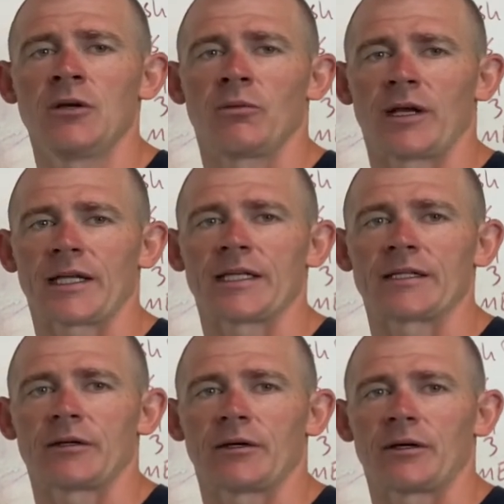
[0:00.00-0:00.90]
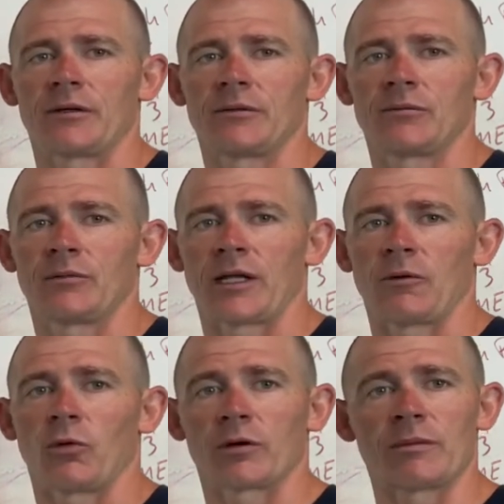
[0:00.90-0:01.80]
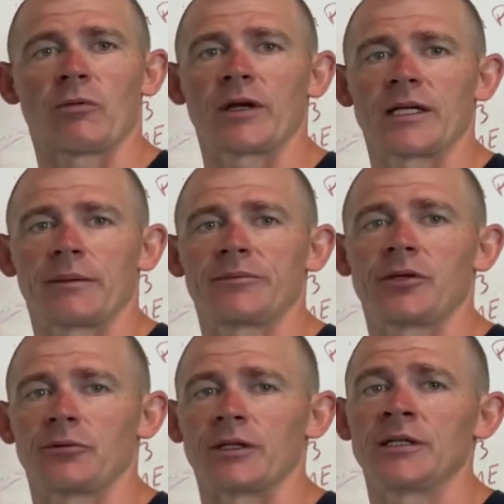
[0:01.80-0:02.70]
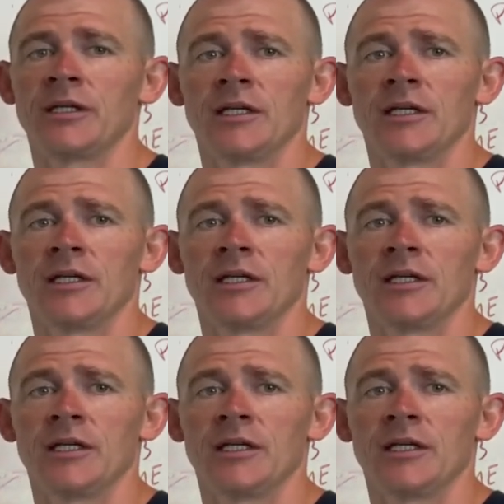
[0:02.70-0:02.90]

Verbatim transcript: when I get uh, when I work my way up to it.